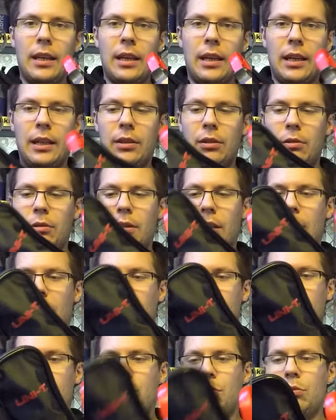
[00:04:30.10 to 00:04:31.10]
and you
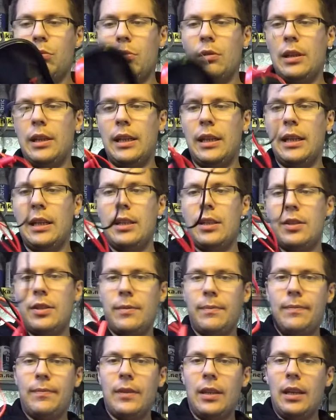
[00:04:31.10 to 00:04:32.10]
have 2 leads.
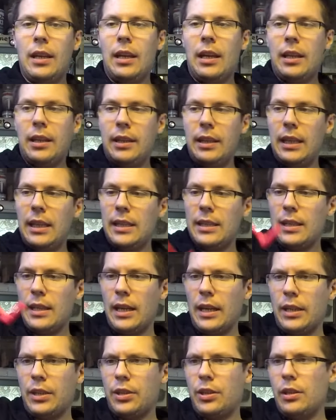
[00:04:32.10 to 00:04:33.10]
These
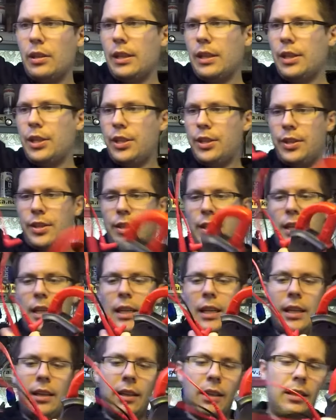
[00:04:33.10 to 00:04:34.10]
actually
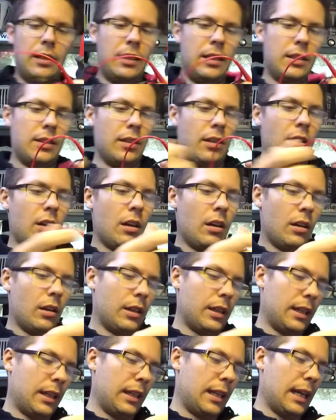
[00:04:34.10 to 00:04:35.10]
say that these are
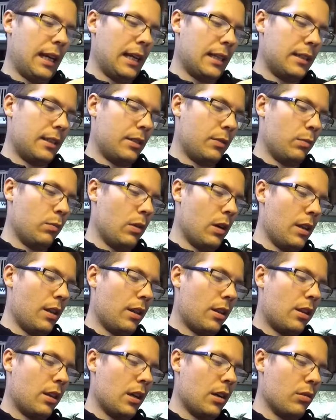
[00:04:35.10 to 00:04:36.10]
Cat
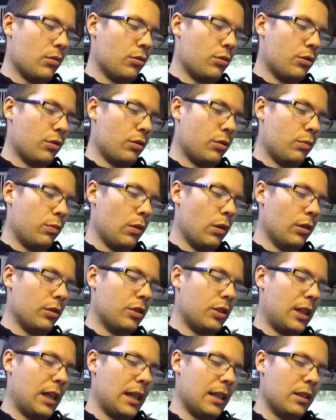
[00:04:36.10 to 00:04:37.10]
1000
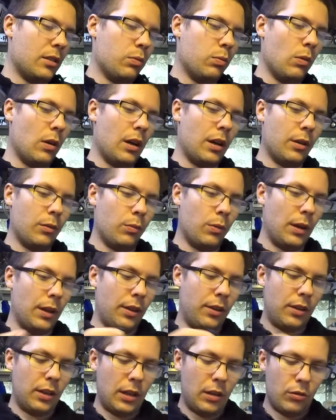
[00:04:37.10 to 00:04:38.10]
volts, Cat
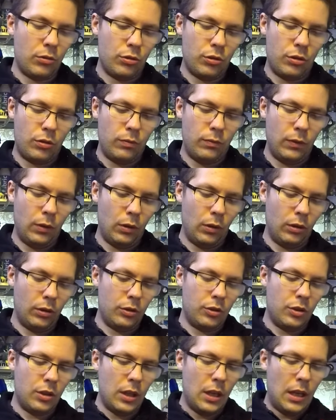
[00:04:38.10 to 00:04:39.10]
1000
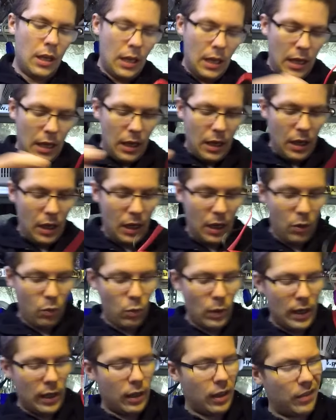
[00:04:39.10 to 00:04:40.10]
volts.
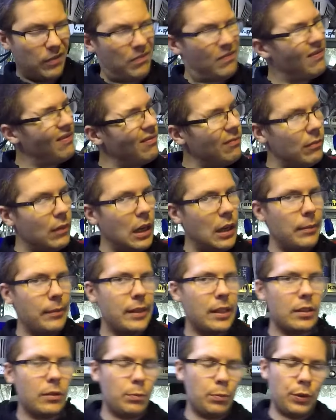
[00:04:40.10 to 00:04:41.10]
Well, I'm
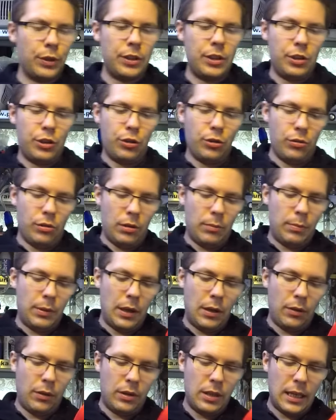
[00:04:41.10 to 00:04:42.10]
not pretty sure
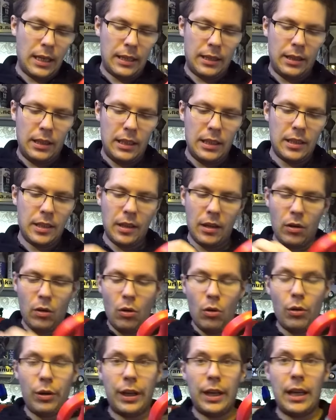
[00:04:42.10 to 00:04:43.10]
about that. These are
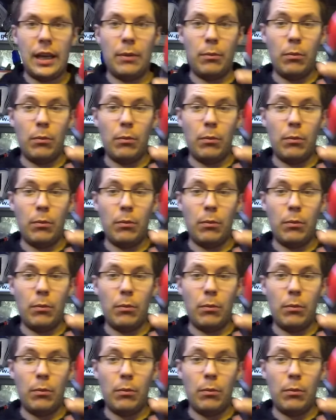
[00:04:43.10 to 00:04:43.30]
okay,